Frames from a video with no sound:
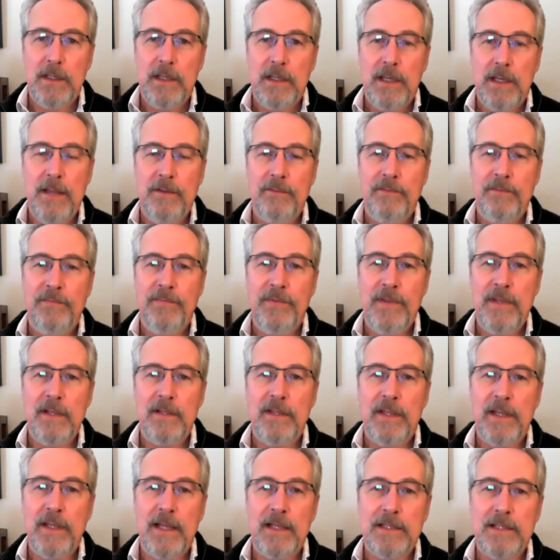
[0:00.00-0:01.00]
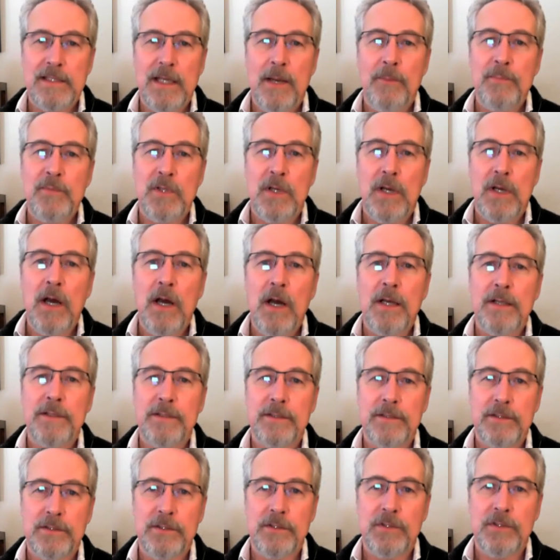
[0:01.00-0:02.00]
and feel like it's up to
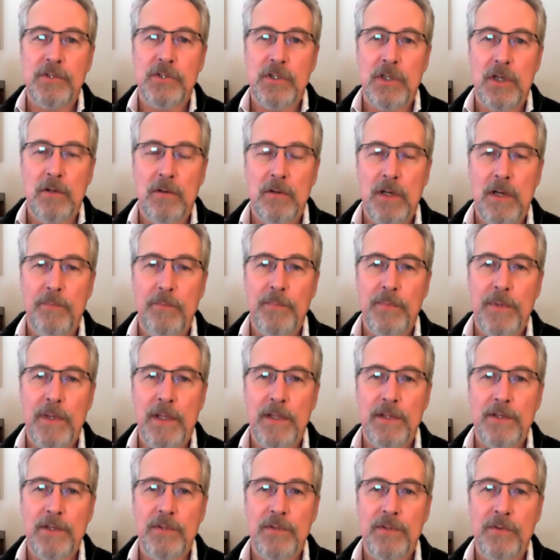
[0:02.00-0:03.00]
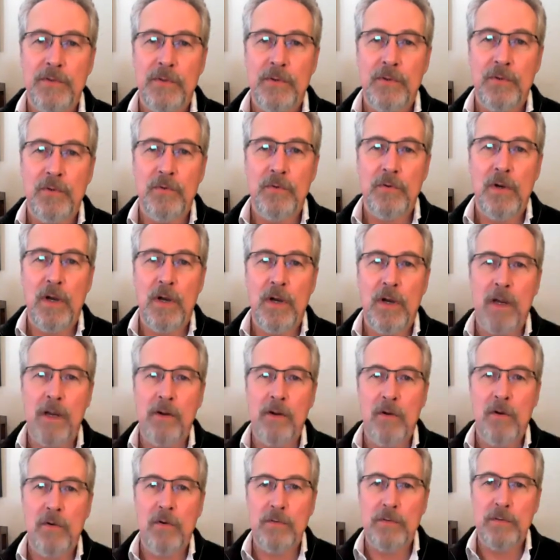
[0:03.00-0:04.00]
us to show up and through our
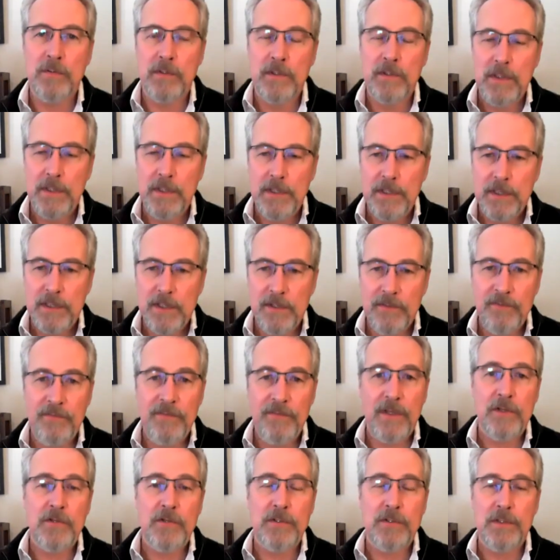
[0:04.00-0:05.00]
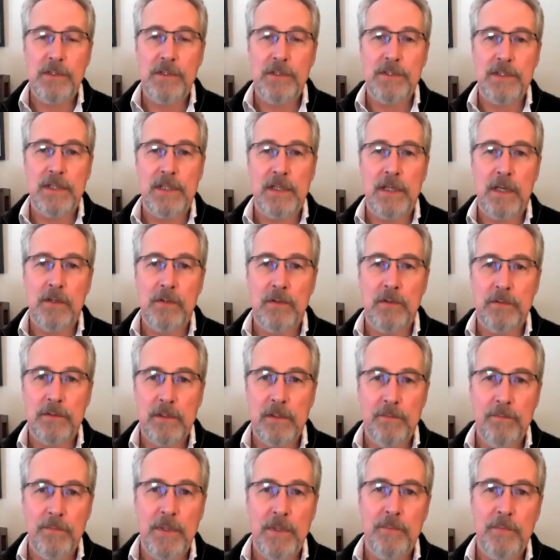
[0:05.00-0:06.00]
own convictions and our own
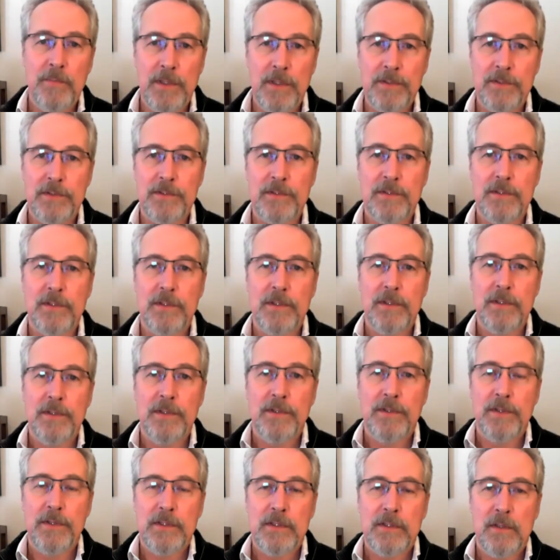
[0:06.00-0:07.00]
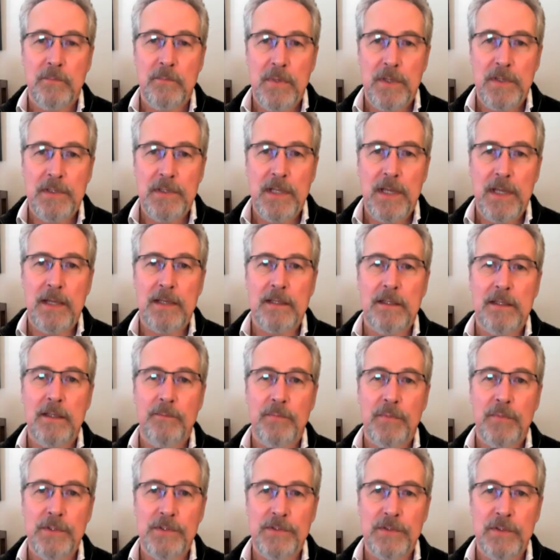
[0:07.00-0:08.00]
commitments to protect and
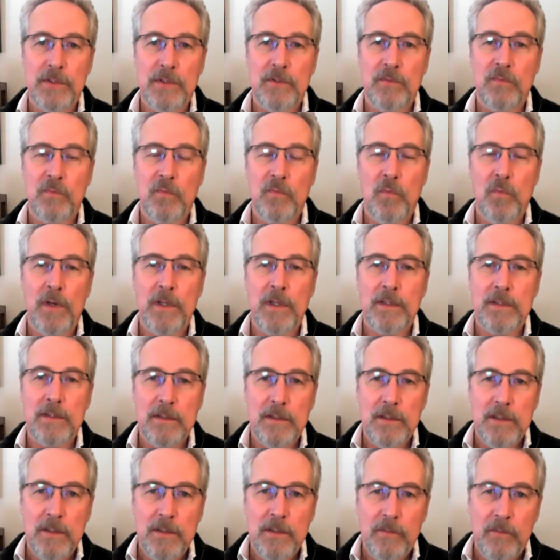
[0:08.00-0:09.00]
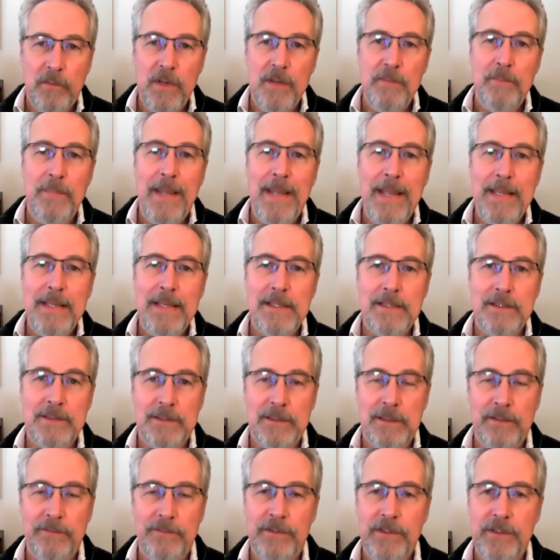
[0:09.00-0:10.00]
preserve what remains
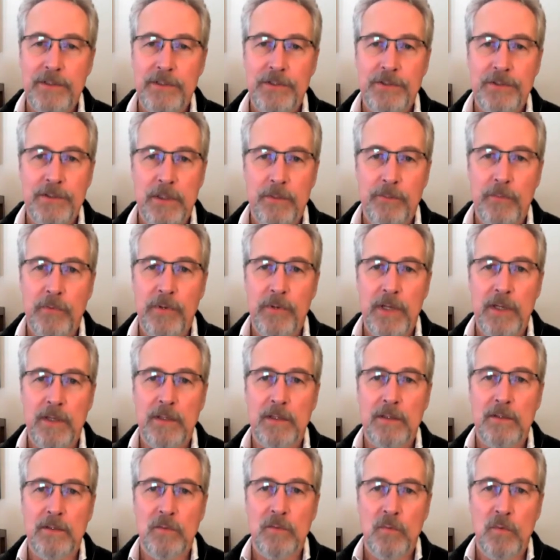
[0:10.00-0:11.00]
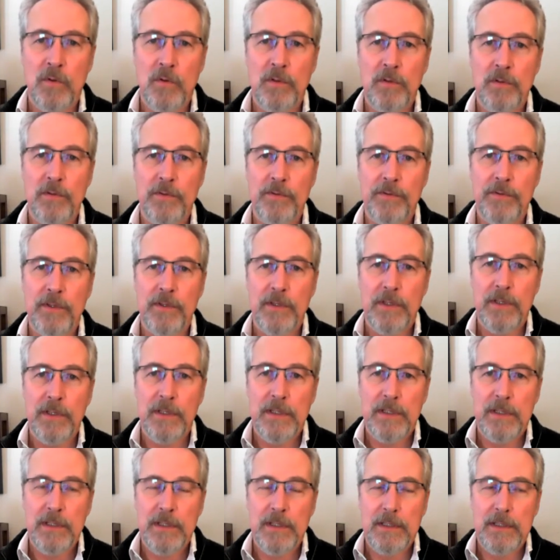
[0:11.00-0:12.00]
of this shimmering world.
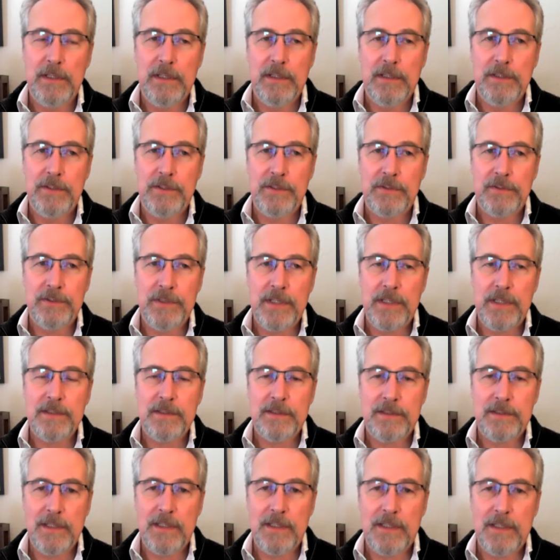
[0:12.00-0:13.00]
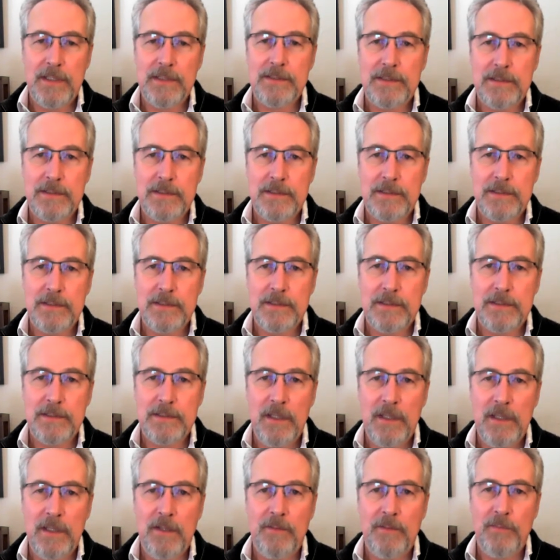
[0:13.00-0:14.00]
So that's
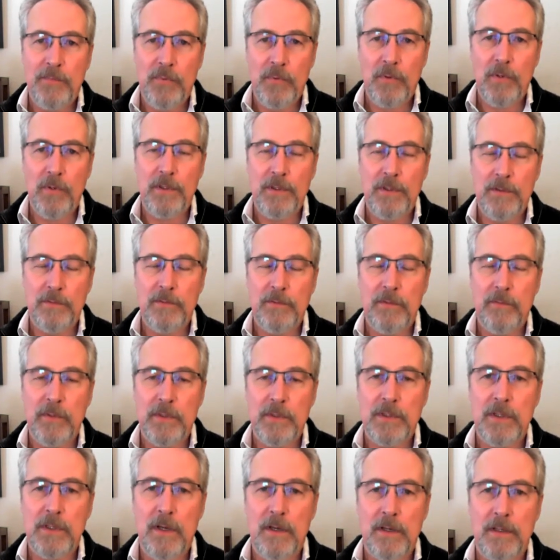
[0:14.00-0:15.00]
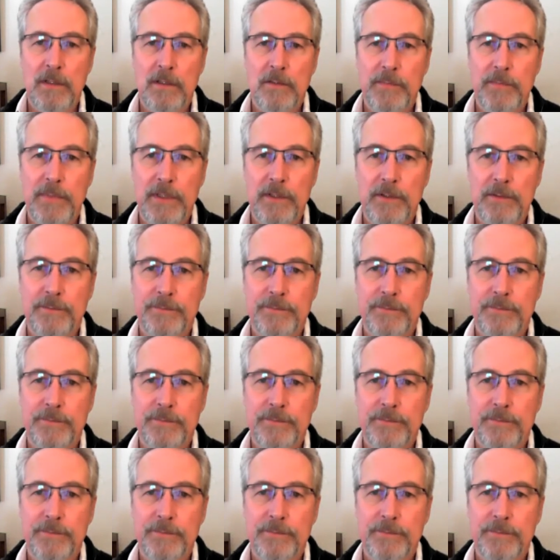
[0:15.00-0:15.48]
really important what we're talking about.